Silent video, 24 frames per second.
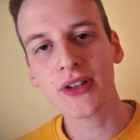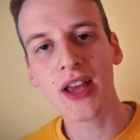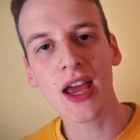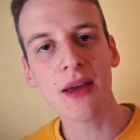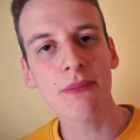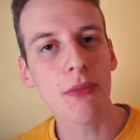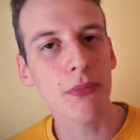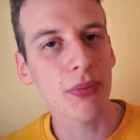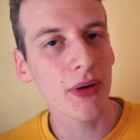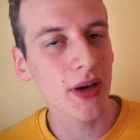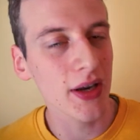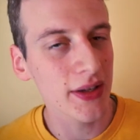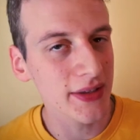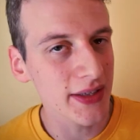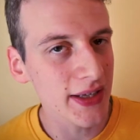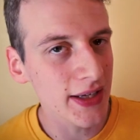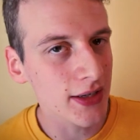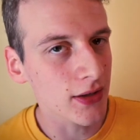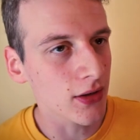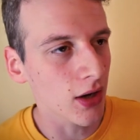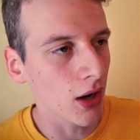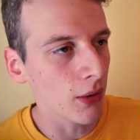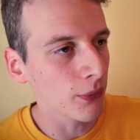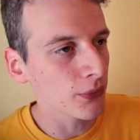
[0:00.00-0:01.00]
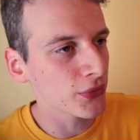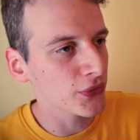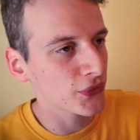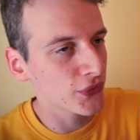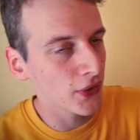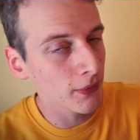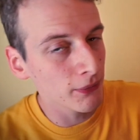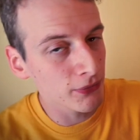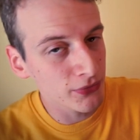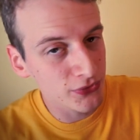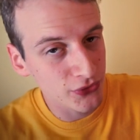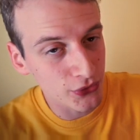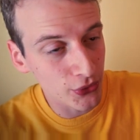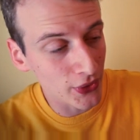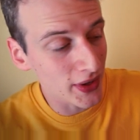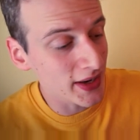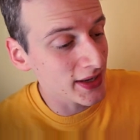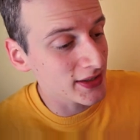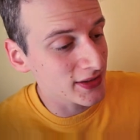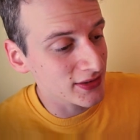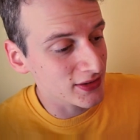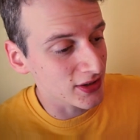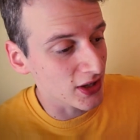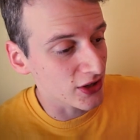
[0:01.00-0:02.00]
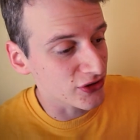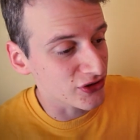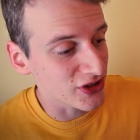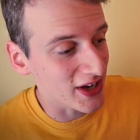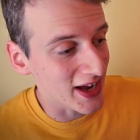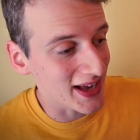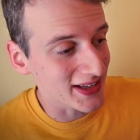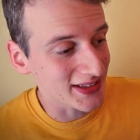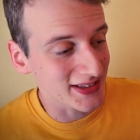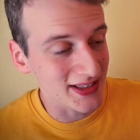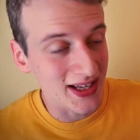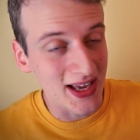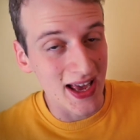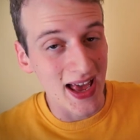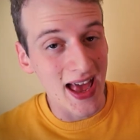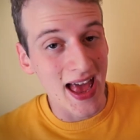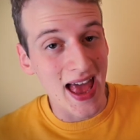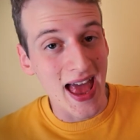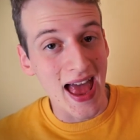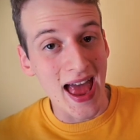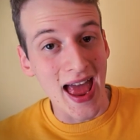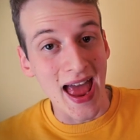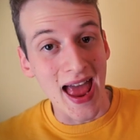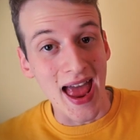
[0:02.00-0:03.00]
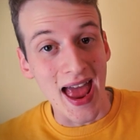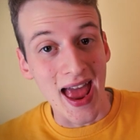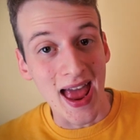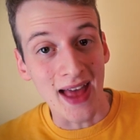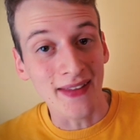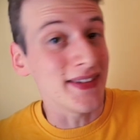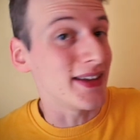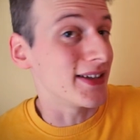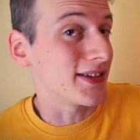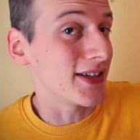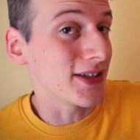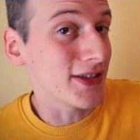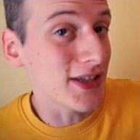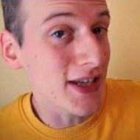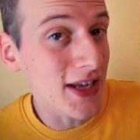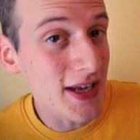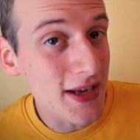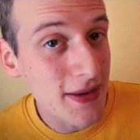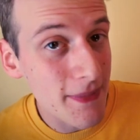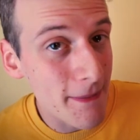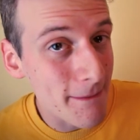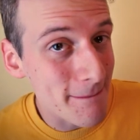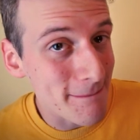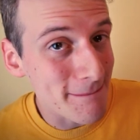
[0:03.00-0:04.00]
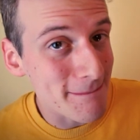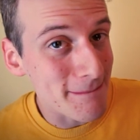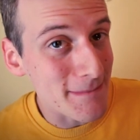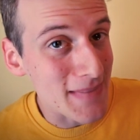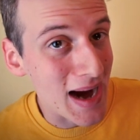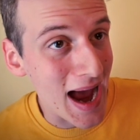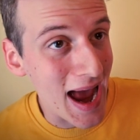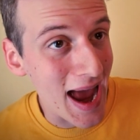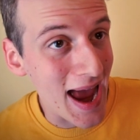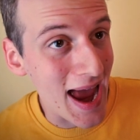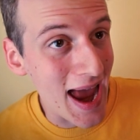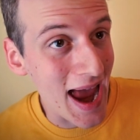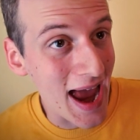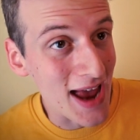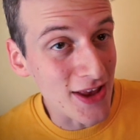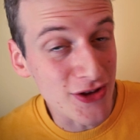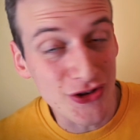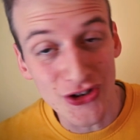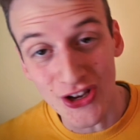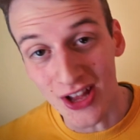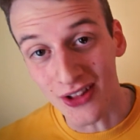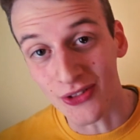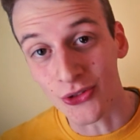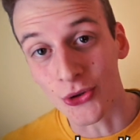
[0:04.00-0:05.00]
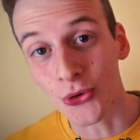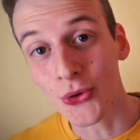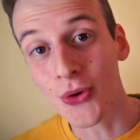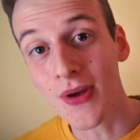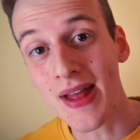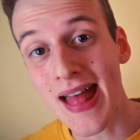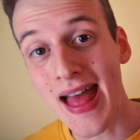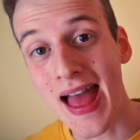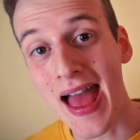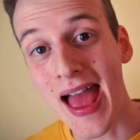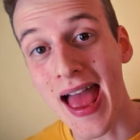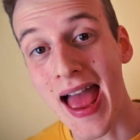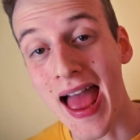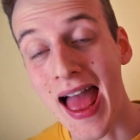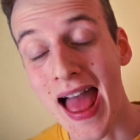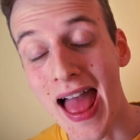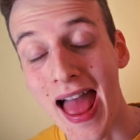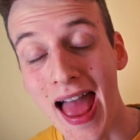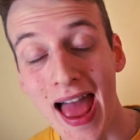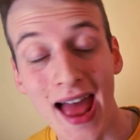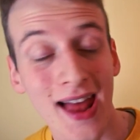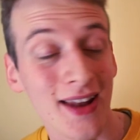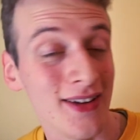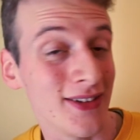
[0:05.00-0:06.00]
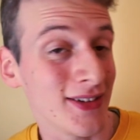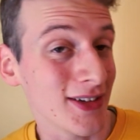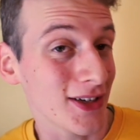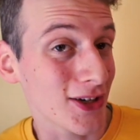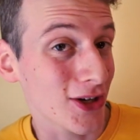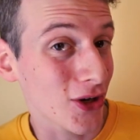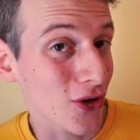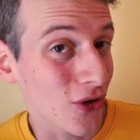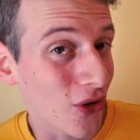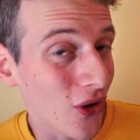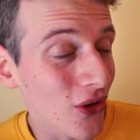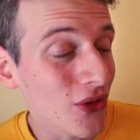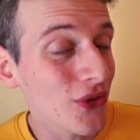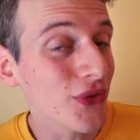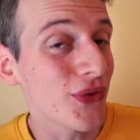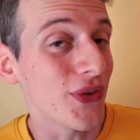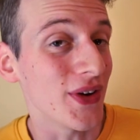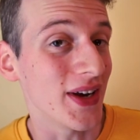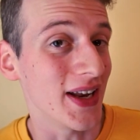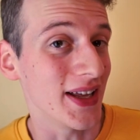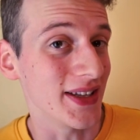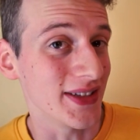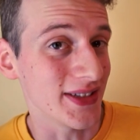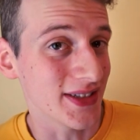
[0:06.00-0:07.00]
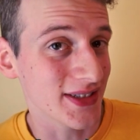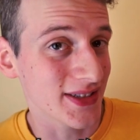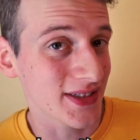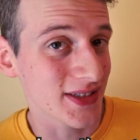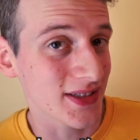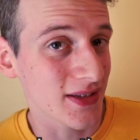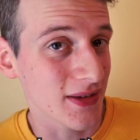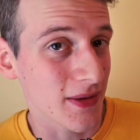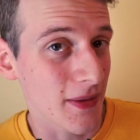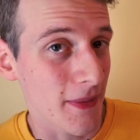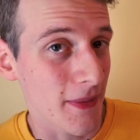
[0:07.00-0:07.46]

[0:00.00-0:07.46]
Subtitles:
capability comes from traits such as ethnicity and gender and confidence.